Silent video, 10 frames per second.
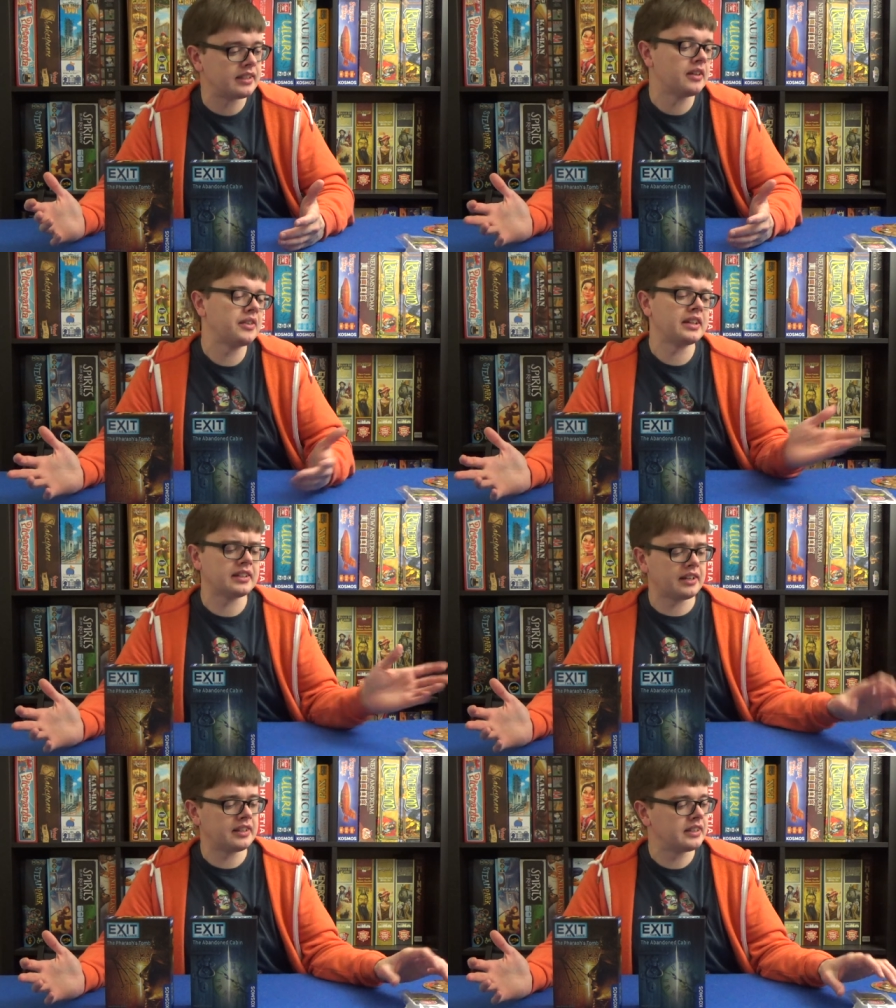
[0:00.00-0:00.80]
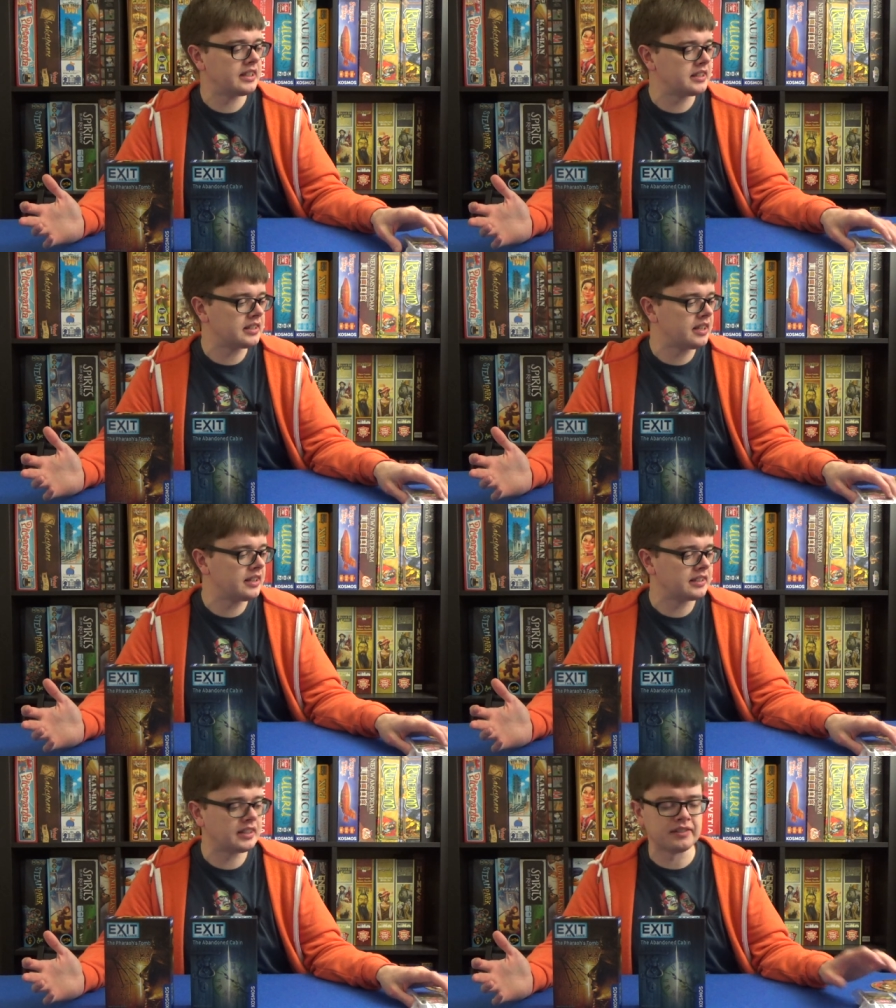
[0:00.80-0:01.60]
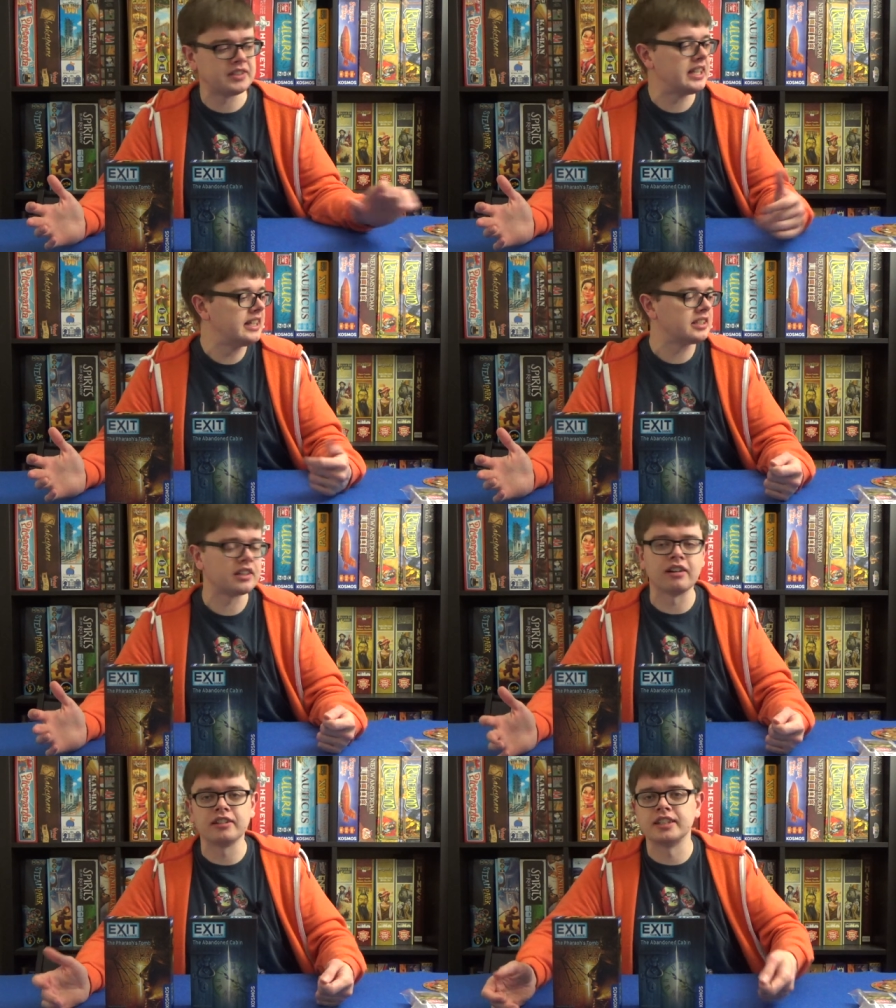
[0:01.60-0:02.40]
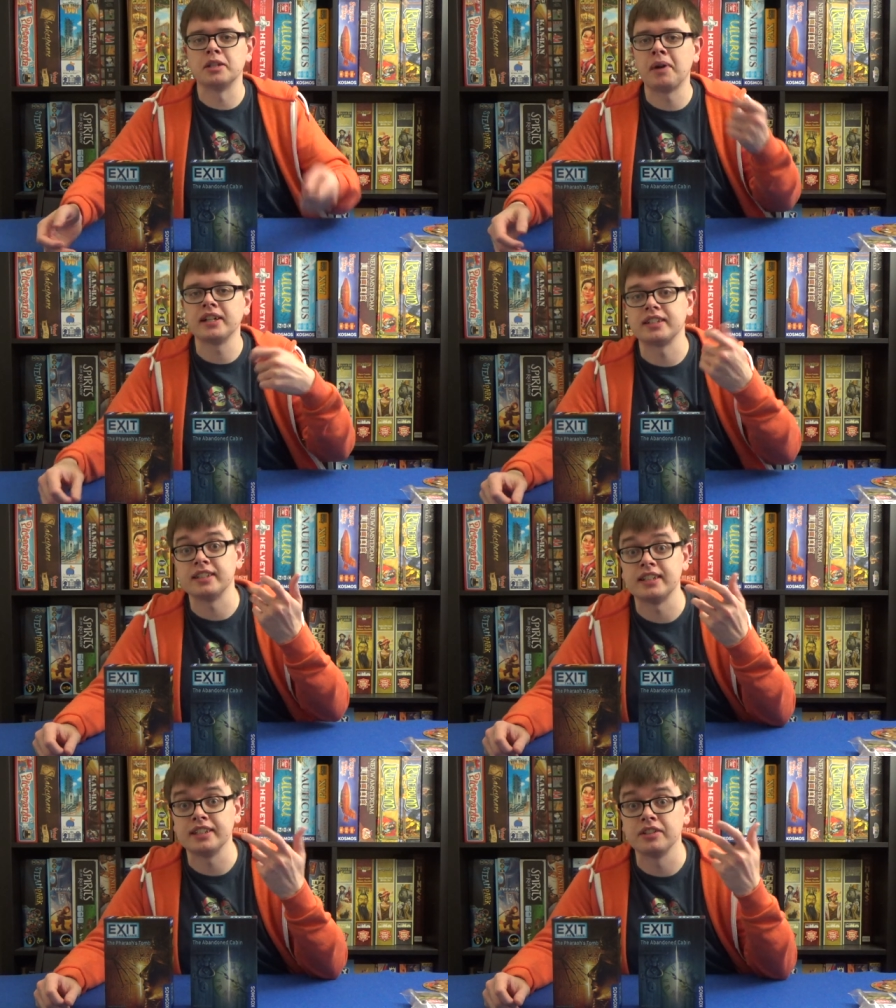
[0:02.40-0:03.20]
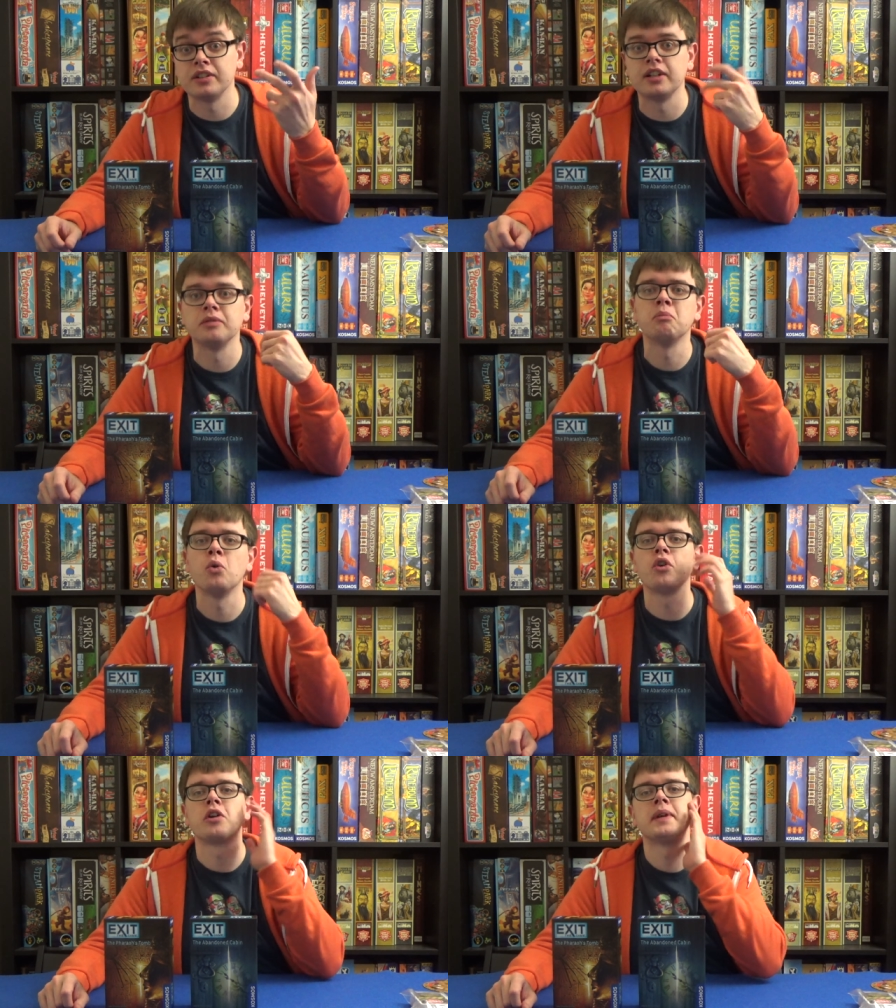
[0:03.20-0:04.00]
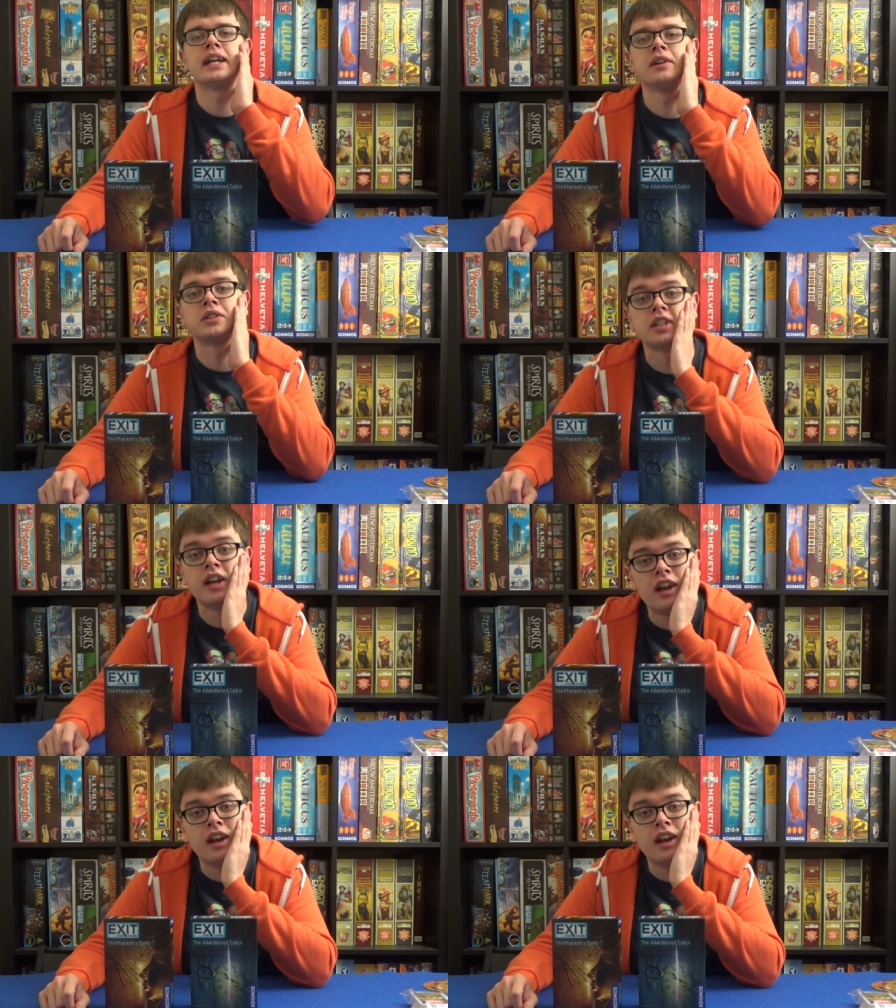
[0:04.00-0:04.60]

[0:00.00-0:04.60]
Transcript: You know, I think there's kind of teaser cards in the packs that tell you, you know, more are coming out.